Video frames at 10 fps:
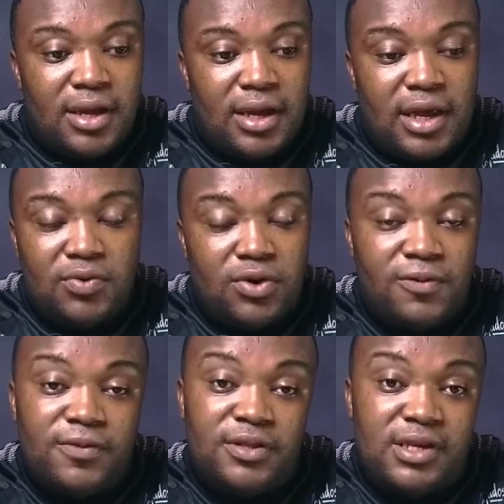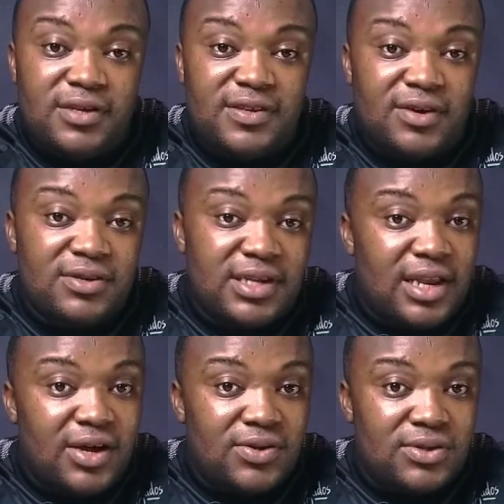And one of the things that was
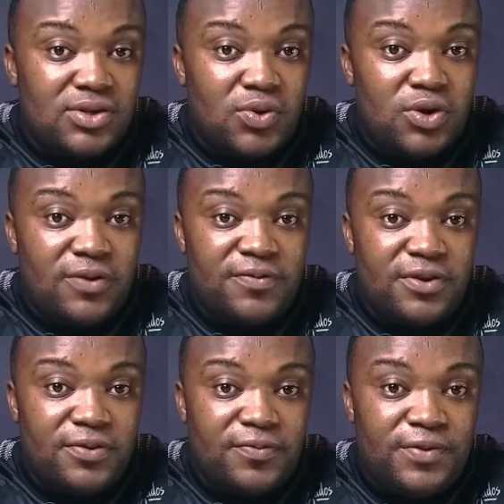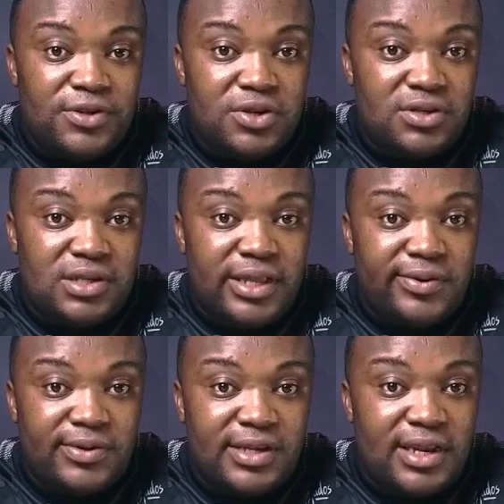announced, or one of the features that
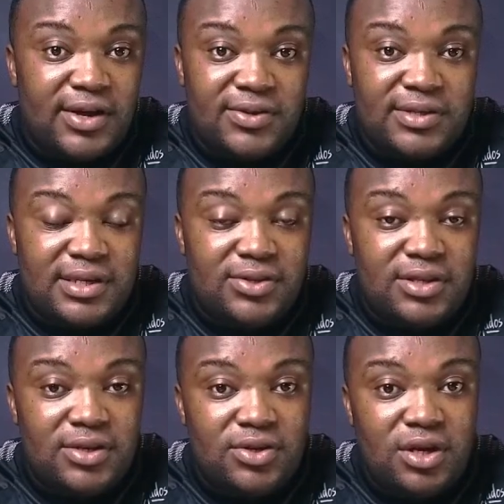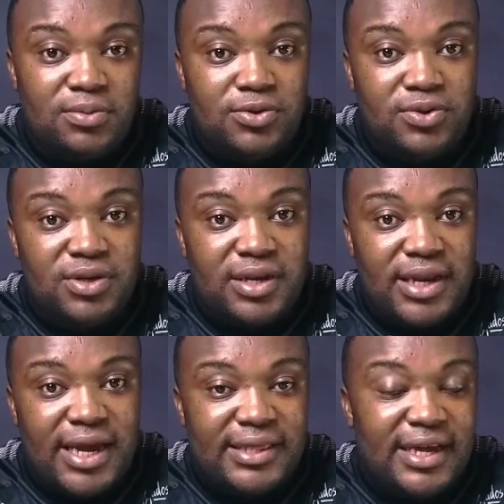was announced during the
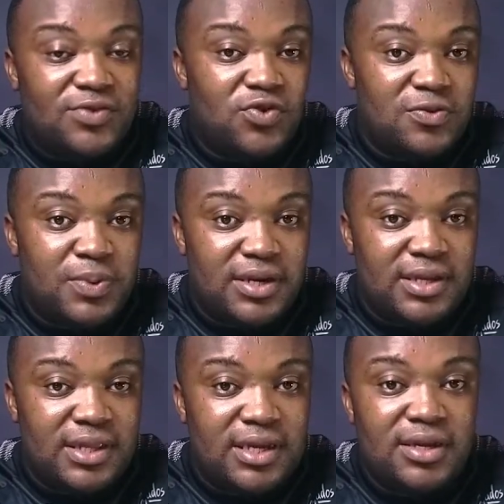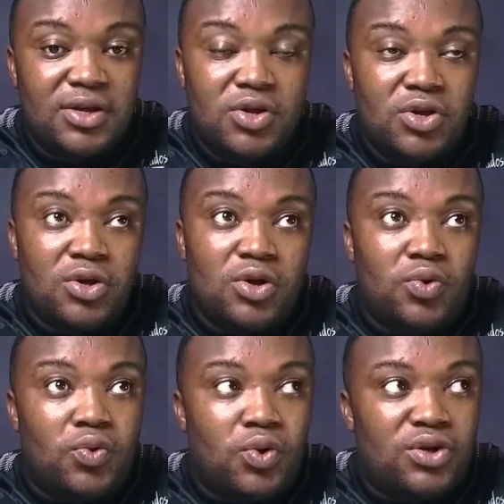night, as was predicted,
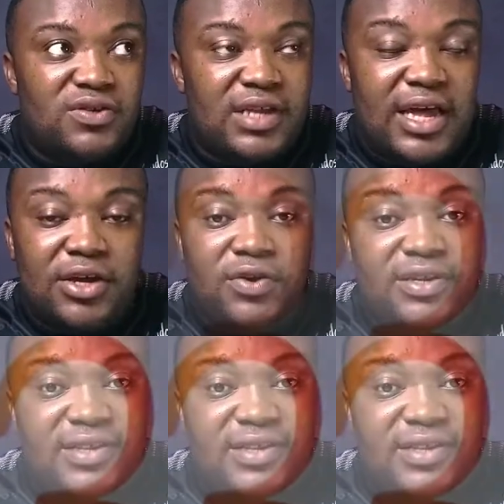was iOS